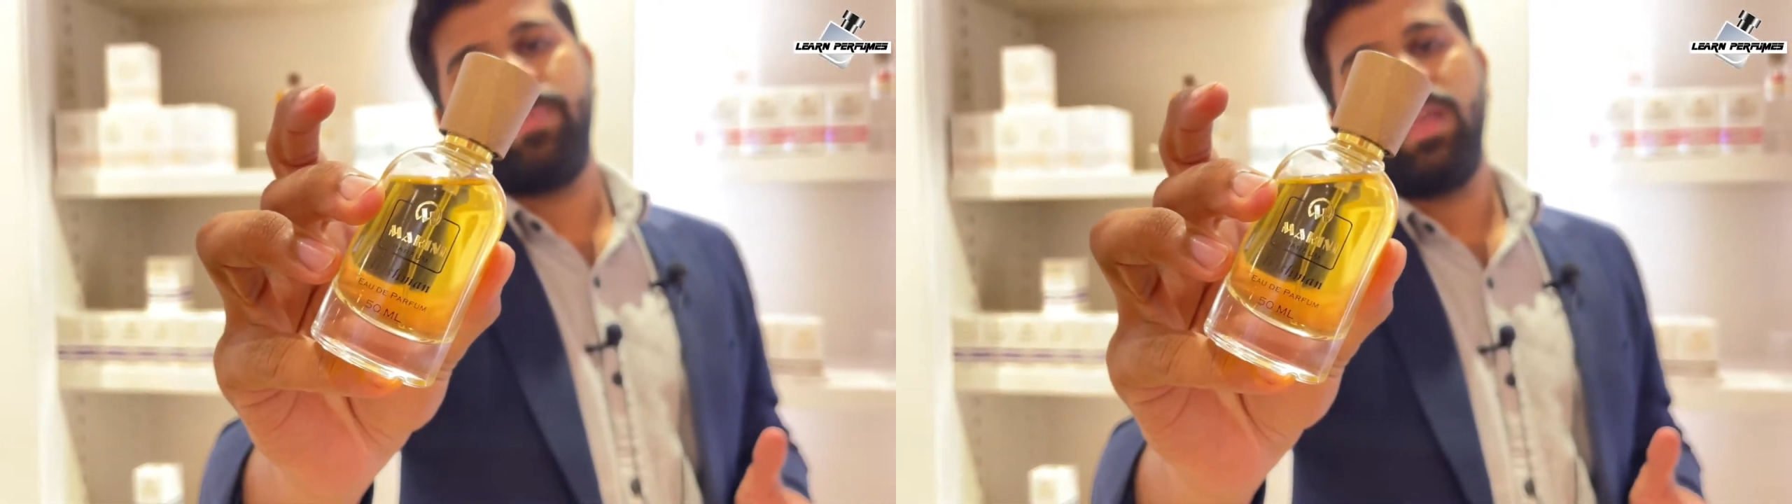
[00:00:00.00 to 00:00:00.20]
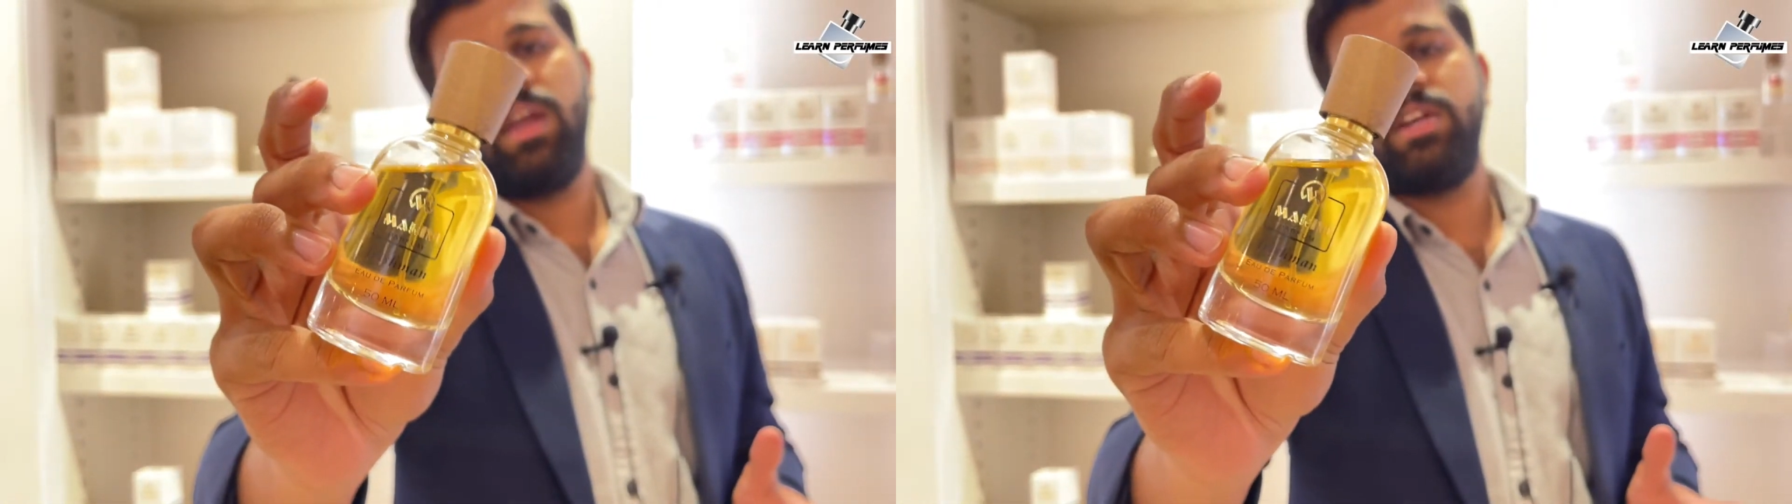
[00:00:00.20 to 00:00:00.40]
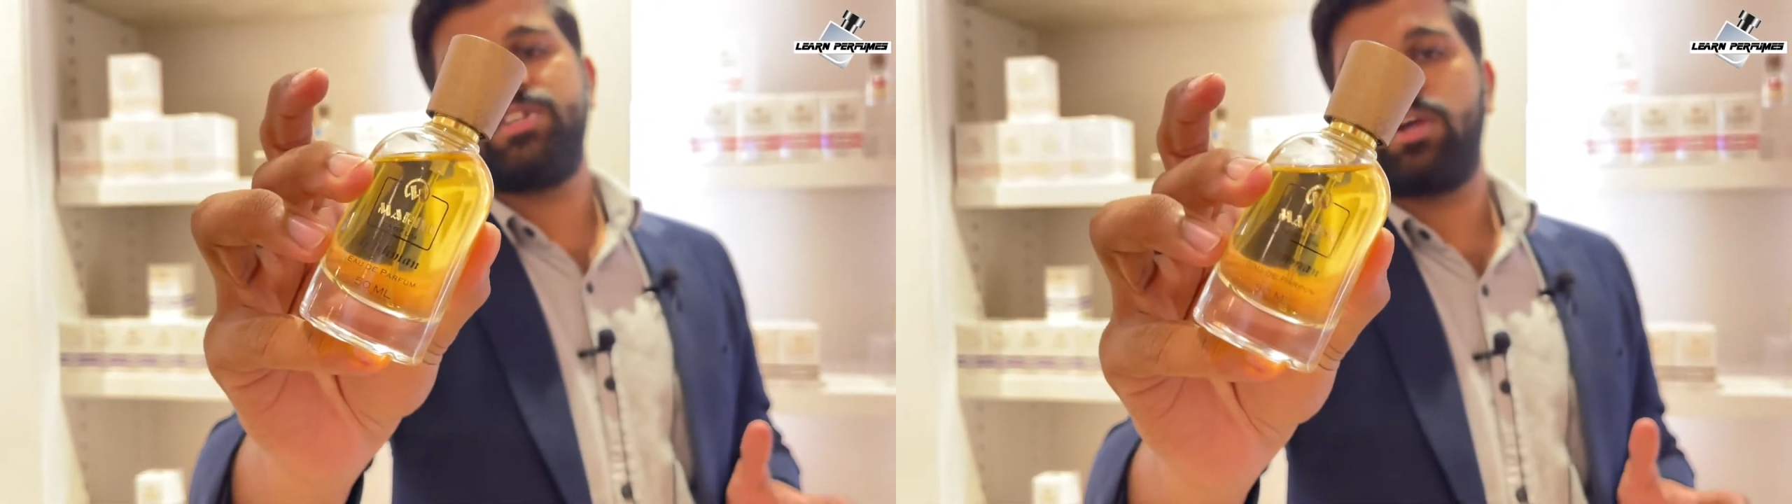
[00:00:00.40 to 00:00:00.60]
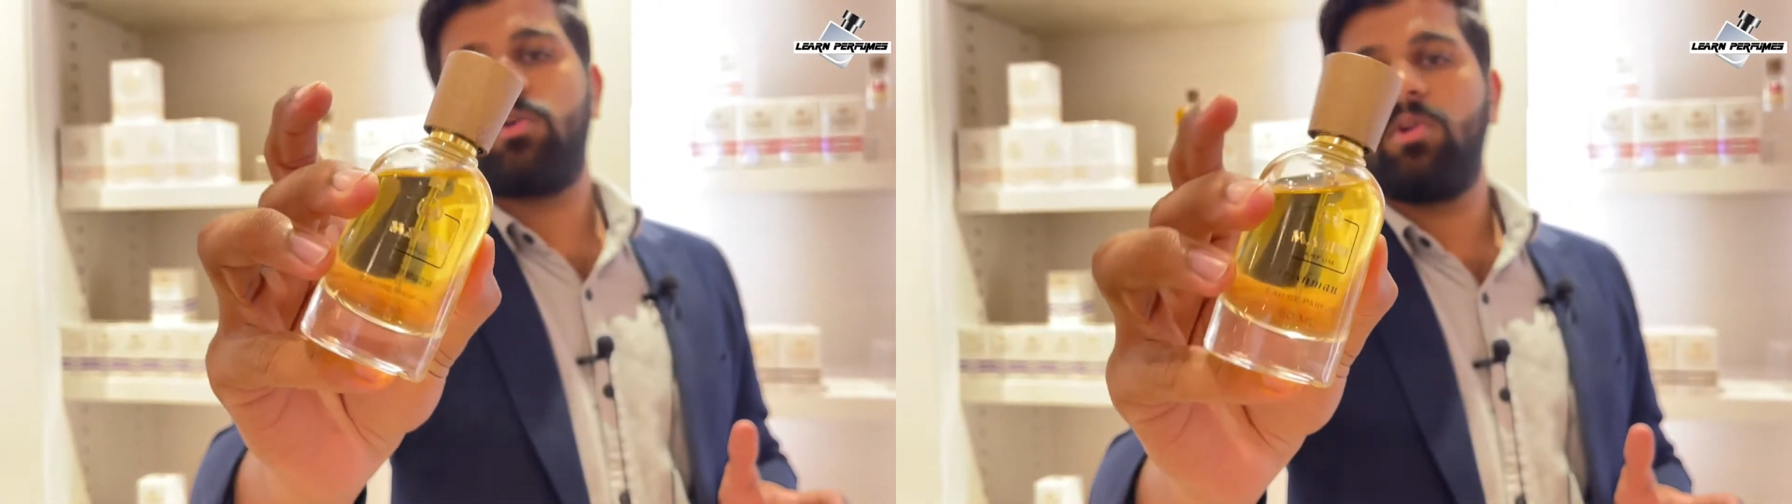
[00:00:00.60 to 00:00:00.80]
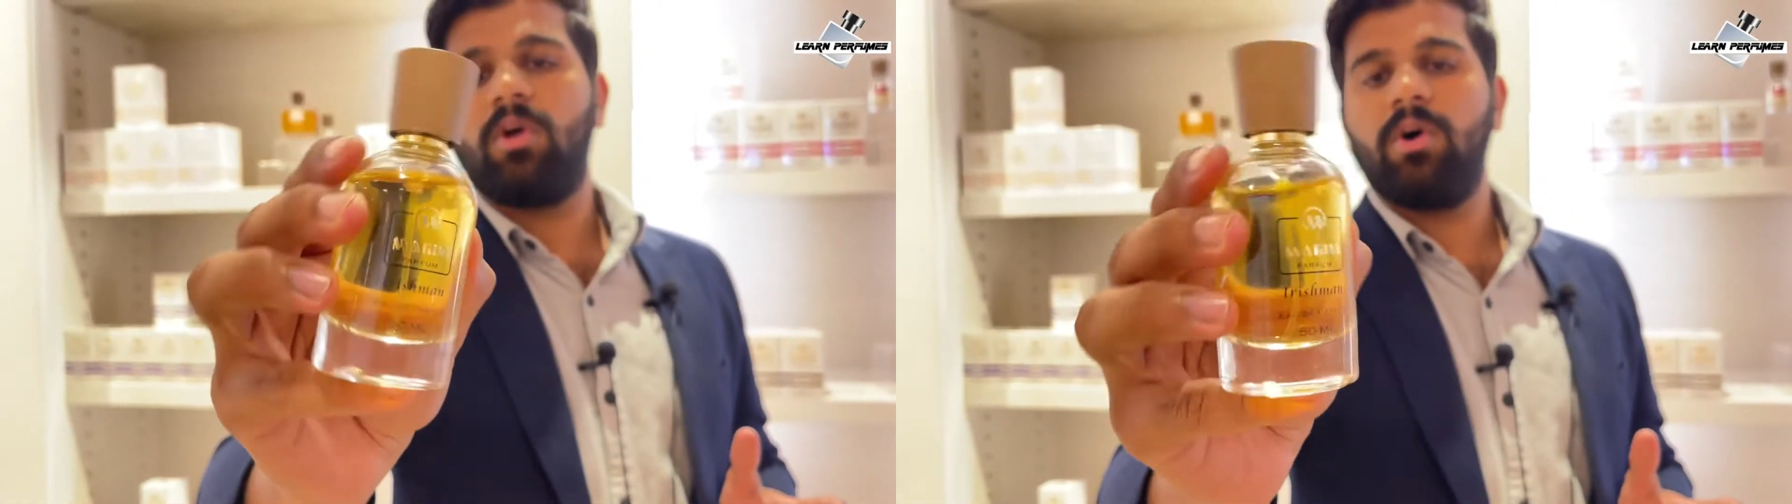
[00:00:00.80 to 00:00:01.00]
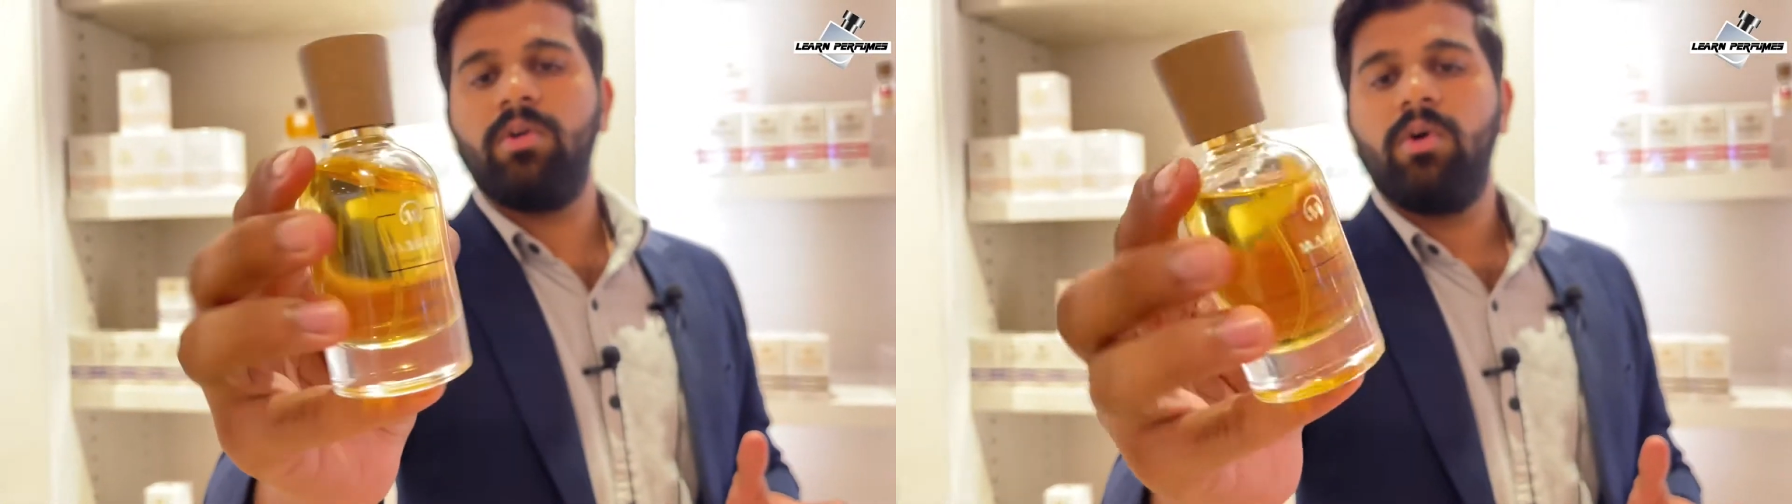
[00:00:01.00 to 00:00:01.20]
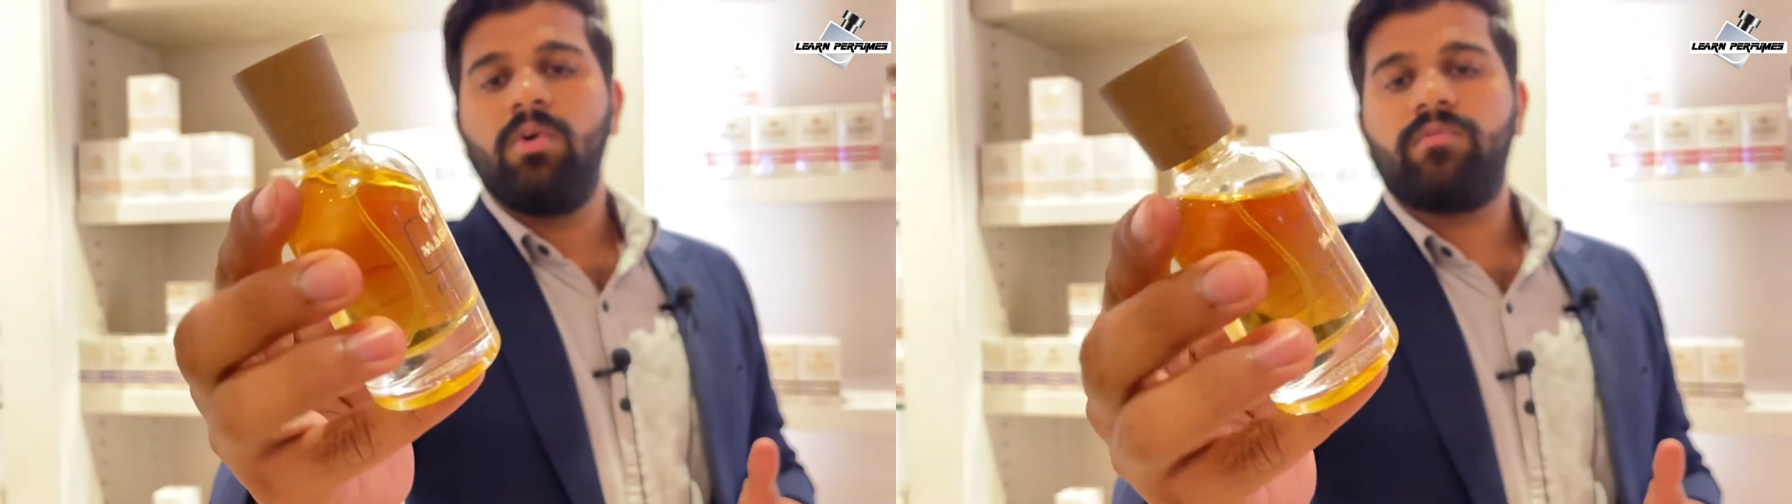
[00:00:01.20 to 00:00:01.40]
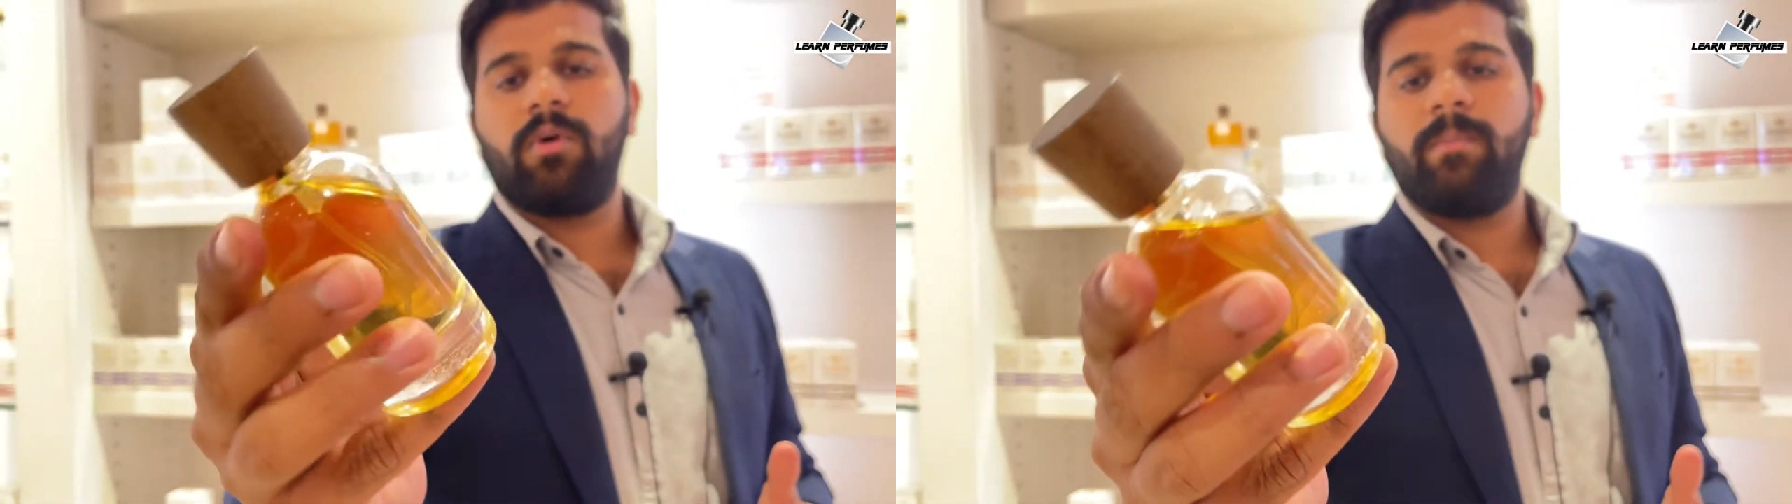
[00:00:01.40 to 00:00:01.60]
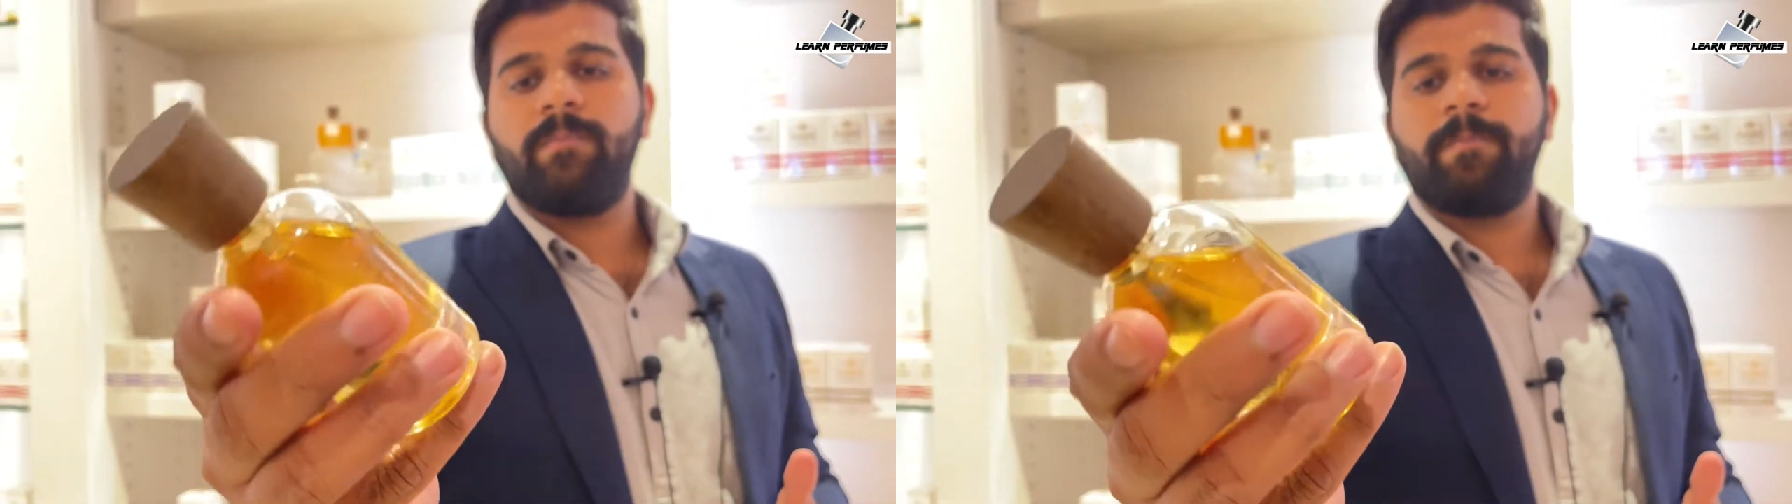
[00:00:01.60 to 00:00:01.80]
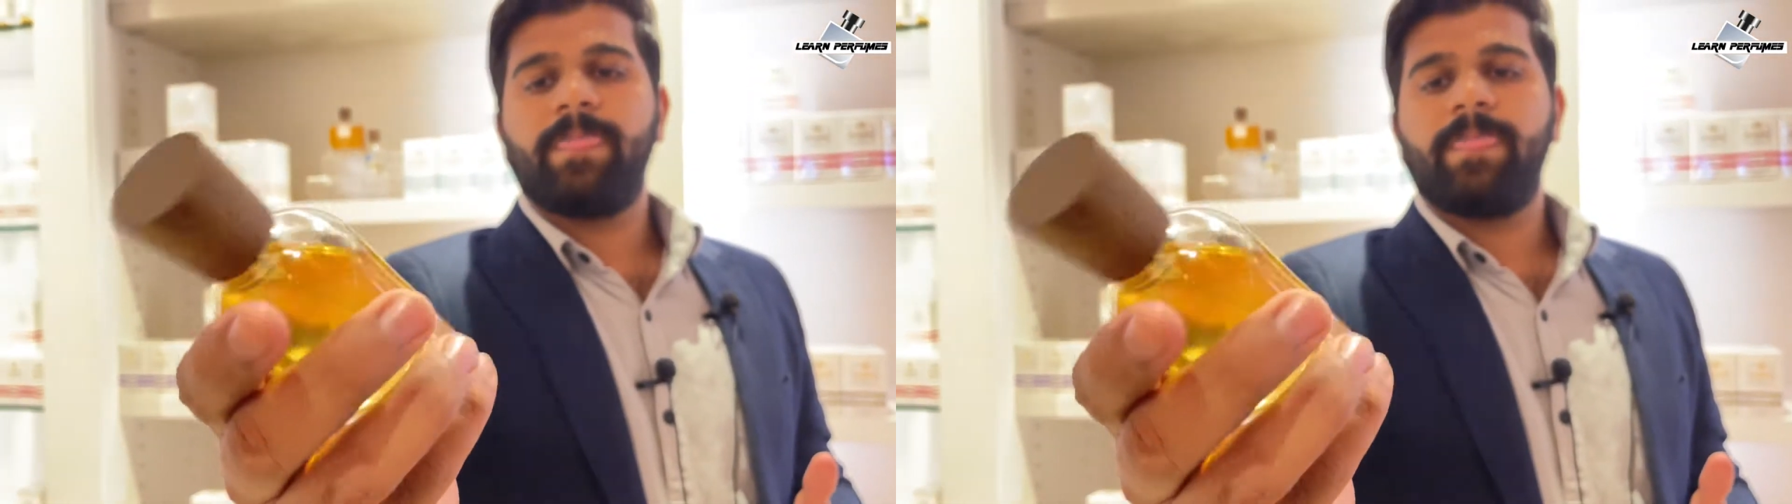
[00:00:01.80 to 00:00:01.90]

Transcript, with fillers: It's a cologne from